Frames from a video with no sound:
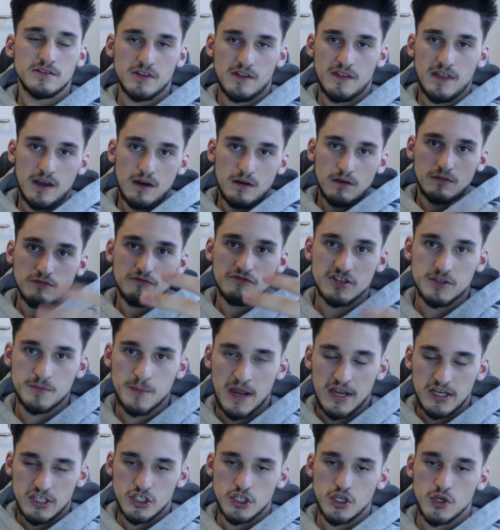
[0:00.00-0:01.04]
so they'll
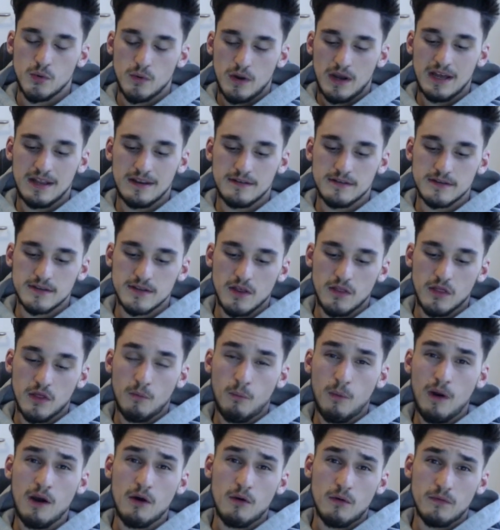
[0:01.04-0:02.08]
respect you. And the
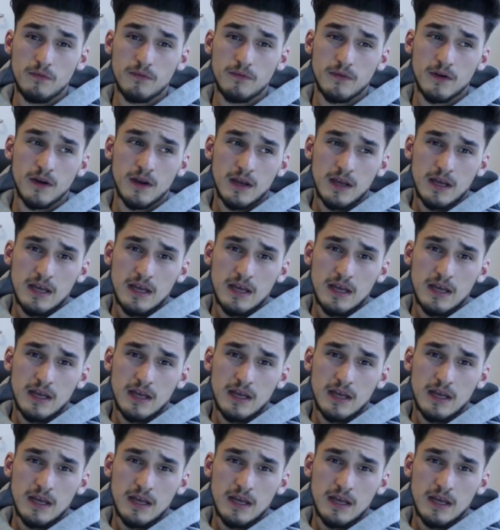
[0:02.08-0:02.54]
wealth,